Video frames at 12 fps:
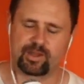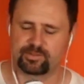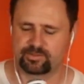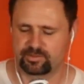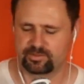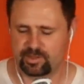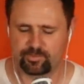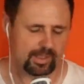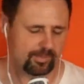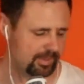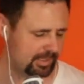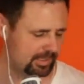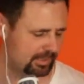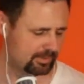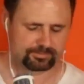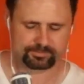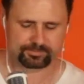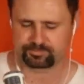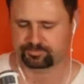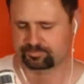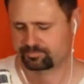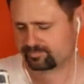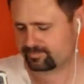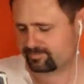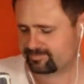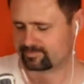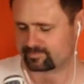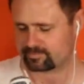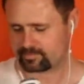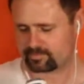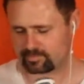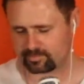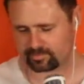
Because then if that's